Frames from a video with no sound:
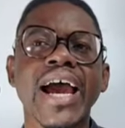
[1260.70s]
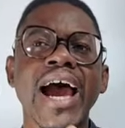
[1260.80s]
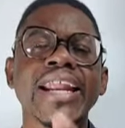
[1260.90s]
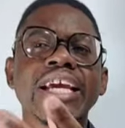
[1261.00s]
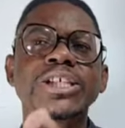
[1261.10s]
the
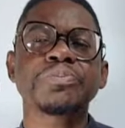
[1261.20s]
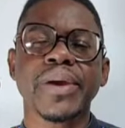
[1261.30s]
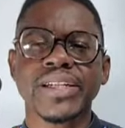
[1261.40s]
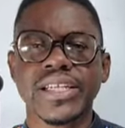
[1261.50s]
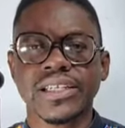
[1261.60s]

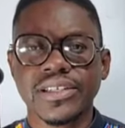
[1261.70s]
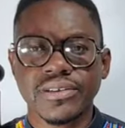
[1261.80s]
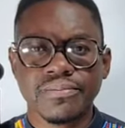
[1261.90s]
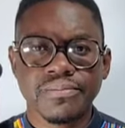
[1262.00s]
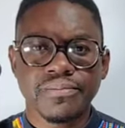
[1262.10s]
unexpected.
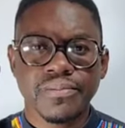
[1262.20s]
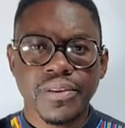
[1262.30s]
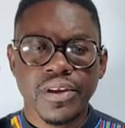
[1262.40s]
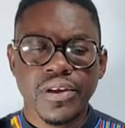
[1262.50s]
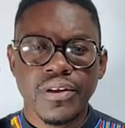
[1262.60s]

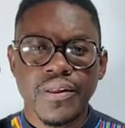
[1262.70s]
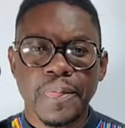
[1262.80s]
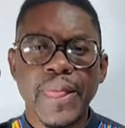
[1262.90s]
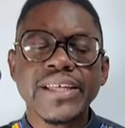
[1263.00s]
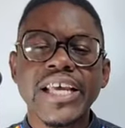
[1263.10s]

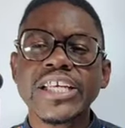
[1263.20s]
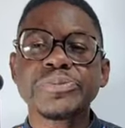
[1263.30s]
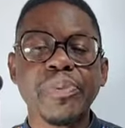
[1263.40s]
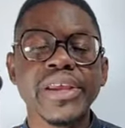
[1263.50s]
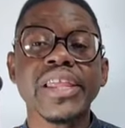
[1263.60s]
Let's
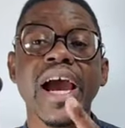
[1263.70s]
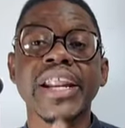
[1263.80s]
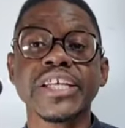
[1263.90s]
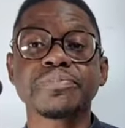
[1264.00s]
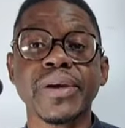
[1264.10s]
expect the
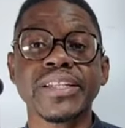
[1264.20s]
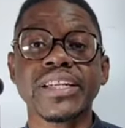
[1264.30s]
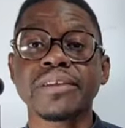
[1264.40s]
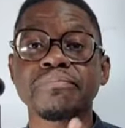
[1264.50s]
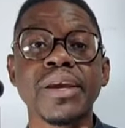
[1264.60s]

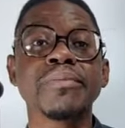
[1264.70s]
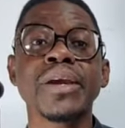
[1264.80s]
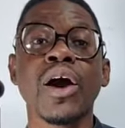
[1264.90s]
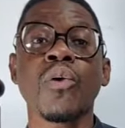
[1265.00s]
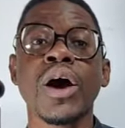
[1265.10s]
unexpected, that
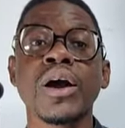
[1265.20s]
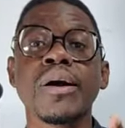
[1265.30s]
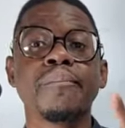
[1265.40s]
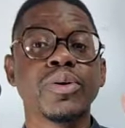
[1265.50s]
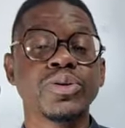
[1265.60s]
maybe our
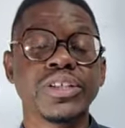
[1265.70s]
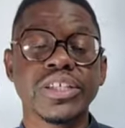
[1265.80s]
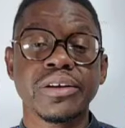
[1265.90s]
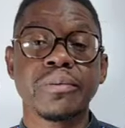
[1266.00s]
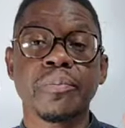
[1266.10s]

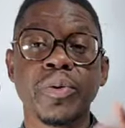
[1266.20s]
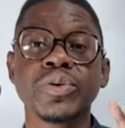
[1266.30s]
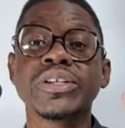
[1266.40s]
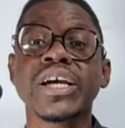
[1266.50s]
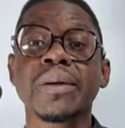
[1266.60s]

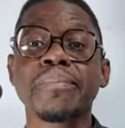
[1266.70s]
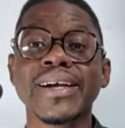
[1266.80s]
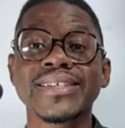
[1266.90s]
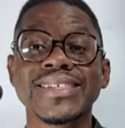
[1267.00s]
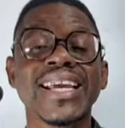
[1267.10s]
political
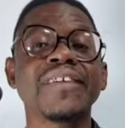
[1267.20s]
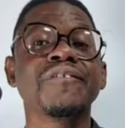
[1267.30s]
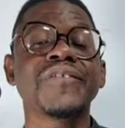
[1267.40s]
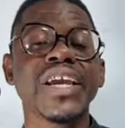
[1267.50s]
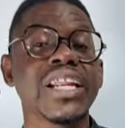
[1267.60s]
parties can
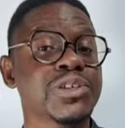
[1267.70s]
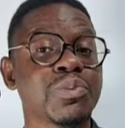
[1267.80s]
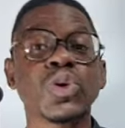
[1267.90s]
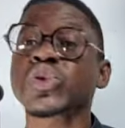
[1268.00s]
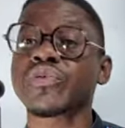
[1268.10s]
fail us
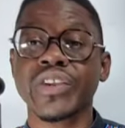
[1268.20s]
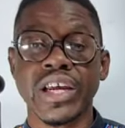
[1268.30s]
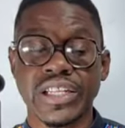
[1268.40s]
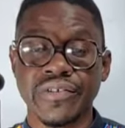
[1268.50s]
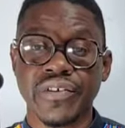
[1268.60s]
because of
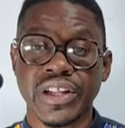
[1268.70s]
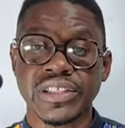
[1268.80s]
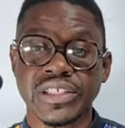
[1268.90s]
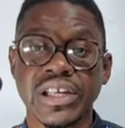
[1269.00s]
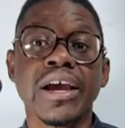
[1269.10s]
their
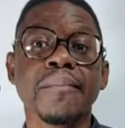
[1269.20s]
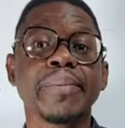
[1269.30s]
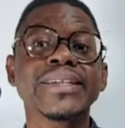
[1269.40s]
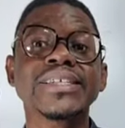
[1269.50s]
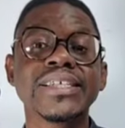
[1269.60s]
differences.
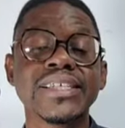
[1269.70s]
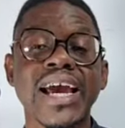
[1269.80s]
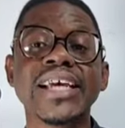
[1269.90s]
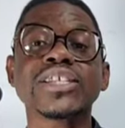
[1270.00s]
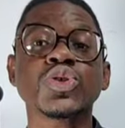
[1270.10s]
But Tina,
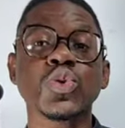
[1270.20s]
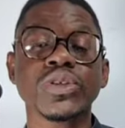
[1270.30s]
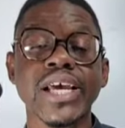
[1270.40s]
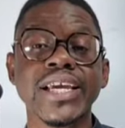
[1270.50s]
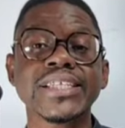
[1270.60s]
as a
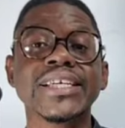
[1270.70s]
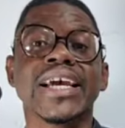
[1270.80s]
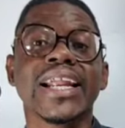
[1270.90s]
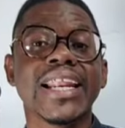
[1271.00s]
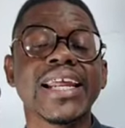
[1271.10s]
society,
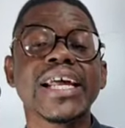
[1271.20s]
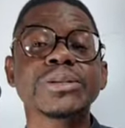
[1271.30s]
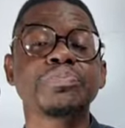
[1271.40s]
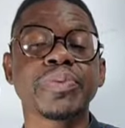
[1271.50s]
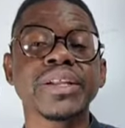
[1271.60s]
let
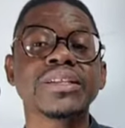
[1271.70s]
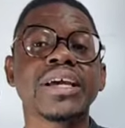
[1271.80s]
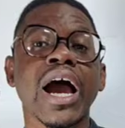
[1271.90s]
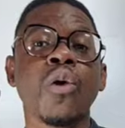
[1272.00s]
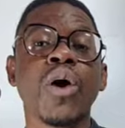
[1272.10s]
us build
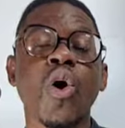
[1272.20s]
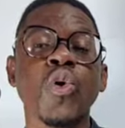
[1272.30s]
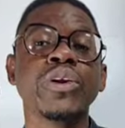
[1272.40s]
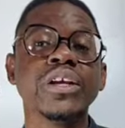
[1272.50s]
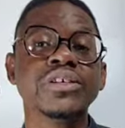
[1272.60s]
our
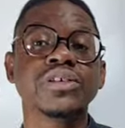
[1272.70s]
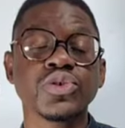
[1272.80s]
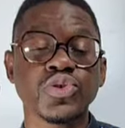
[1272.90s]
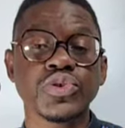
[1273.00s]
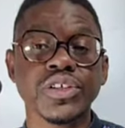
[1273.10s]
own
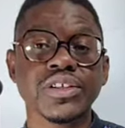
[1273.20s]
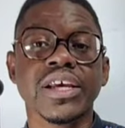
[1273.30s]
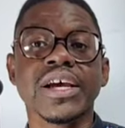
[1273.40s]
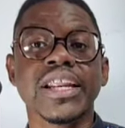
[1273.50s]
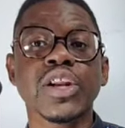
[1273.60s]
institutions
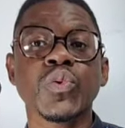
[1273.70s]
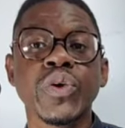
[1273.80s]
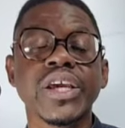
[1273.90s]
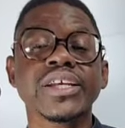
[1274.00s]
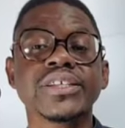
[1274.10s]
that
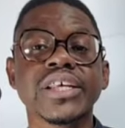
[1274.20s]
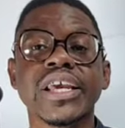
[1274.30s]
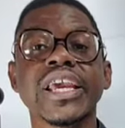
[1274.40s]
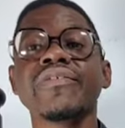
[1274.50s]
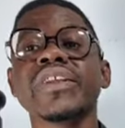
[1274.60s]
we can say,
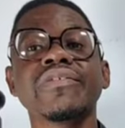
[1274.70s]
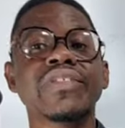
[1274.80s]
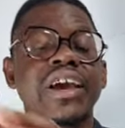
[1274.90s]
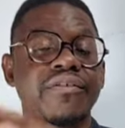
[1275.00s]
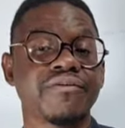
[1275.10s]
even
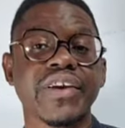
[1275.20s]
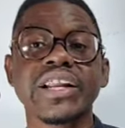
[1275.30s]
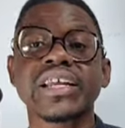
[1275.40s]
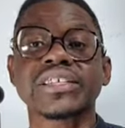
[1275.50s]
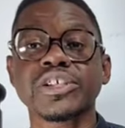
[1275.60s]
if they have
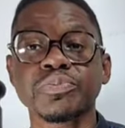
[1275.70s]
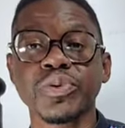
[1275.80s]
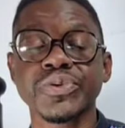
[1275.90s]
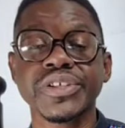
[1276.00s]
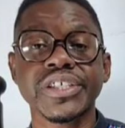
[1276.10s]
failed us as
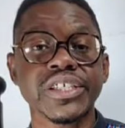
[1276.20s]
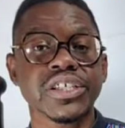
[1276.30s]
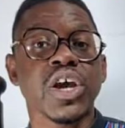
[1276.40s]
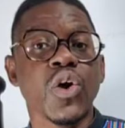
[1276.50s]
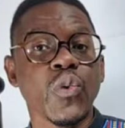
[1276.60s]

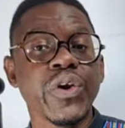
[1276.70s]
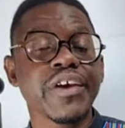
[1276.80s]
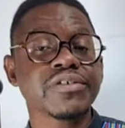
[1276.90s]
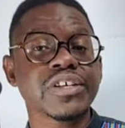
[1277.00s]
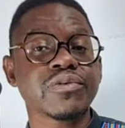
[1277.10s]
politicians,
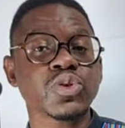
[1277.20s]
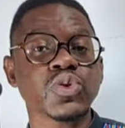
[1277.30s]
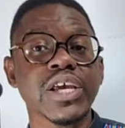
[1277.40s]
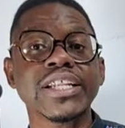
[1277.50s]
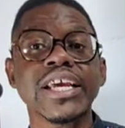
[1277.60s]
we as civil
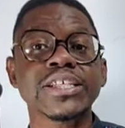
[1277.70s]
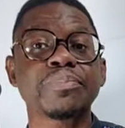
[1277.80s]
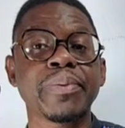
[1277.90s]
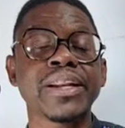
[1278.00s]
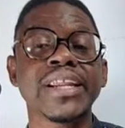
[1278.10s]
society has
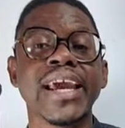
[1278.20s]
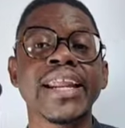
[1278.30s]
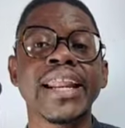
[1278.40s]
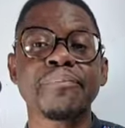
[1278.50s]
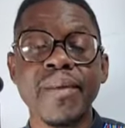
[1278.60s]
built
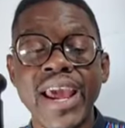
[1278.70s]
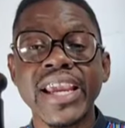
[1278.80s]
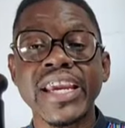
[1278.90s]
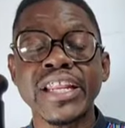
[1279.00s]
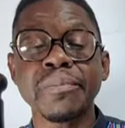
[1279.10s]
a
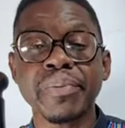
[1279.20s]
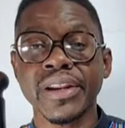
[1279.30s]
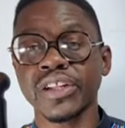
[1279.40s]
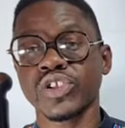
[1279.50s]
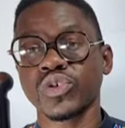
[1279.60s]
black
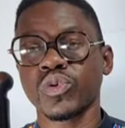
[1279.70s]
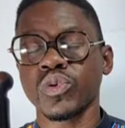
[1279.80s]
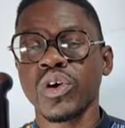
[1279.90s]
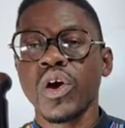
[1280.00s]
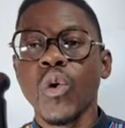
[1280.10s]
independent
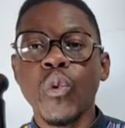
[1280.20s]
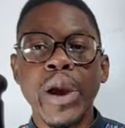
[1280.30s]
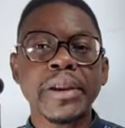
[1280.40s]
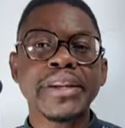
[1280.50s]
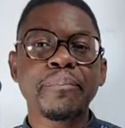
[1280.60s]
school
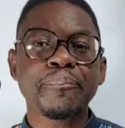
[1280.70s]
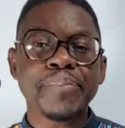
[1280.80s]
where the